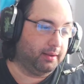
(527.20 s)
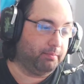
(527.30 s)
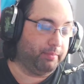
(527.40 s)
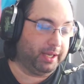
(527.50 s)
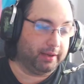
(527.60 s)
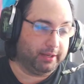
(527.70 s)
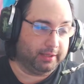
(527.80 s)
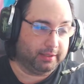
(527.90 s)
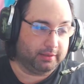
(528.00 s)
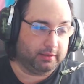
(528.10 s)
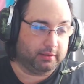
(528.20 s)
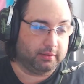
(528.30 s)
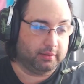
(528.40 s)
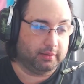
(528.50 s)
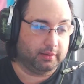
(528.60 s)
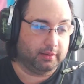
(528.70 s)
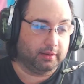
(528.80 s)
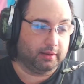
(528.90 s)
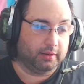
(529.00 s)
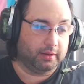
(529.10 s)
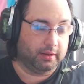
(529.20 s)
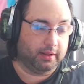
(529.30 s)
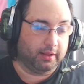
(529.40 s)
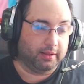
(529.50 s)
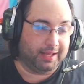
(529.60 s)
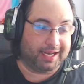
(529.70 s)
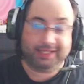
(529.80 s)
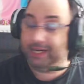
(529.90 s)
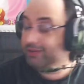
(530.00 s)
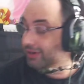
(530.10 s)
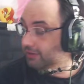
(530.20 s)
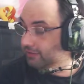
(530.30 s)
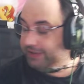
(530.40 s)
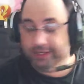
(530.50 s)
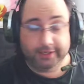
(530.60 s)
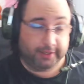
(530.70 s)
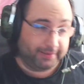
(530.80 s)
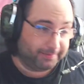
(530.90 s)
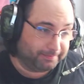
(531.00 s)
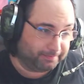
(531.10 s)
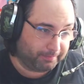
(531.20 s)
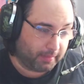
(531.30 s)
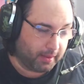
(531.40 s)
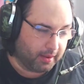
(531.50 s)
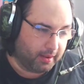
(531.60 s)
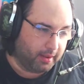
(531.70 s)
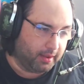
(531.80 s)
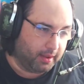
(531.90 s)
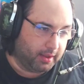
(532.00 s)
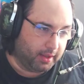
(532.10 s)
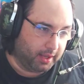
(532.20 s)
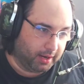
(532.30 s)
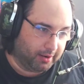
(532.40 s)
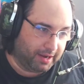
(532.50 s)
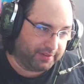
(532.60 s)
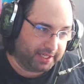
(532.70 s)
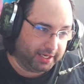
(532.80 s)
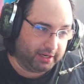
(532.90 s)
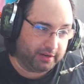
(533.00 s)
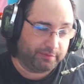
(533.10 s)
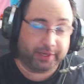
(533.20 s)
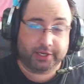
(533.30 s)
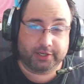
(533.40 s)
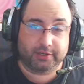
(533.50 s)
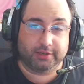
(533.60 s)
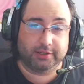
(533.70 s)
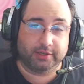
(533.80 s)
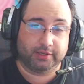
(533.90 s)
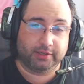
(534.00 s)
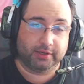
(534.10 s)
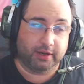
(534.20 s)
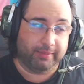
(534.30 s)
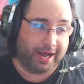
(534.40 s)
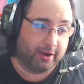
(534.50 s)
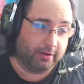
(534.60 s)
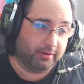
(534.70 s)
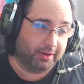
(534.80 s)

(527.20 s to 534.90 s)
Because that's a critical failure. I've seen enough pictures about